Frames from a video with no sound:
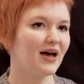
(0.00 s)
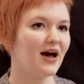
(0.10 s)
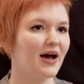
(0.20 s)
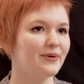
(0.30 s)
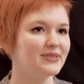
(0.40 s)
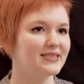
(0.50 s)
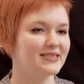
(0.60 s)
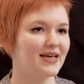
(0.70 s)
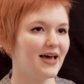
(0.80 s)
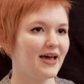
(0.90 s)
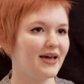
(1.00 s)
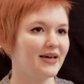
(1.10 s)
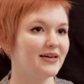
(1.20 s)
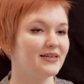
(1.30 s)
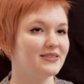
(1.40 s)
I would
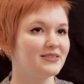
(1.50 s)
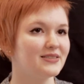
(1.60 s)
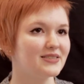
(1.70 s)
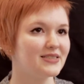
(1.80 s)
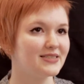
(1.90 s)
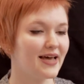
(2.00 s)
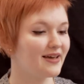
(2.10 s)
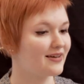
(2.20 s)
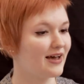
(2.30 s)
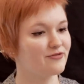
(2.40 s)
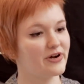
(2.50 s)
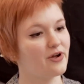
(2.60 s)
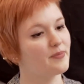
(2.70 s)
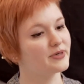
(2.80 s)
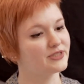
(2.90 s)
say take every
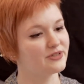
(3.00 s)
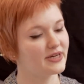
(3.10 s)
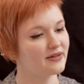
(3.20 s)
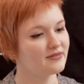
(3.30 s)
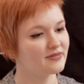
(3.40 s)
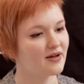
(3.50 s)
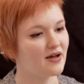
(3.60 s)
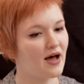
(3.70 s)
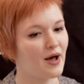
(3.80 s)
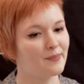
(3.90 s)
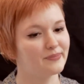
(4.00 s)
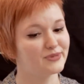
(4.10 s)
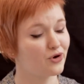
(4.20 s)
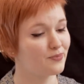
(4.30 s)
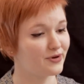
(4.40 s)
opportunity.
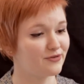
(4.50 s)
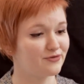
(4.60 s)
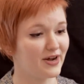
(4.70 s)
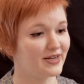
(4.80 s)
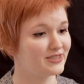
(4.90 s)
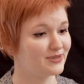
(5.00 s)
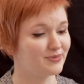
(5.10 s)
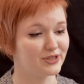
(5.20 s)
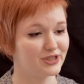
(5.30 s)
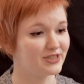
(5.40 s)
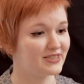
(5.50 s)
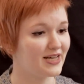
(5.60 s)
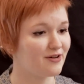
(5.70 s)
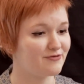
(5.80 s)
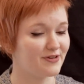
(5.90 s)
Don't be afraid to push
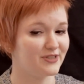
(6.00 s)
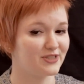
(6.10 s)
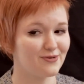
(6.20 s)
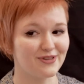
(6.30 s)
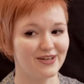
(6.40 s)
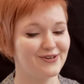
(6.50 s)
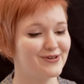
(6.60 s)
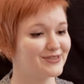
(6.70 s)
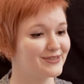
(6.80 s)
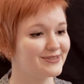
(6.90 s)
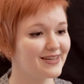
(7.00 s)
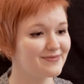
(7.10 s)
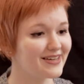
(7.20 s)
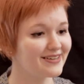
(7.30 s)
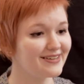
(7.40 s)
yourself. If you don't think you can do
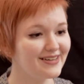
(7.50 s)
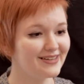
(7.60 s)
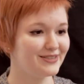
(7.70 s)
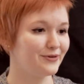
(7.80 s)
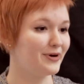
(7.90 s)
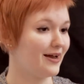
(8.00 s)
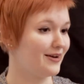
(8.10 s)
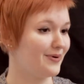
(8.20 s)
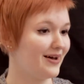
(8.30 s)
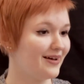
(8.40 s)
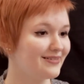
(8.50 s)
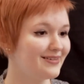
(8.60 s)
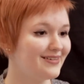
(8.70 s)
something, do it anyway.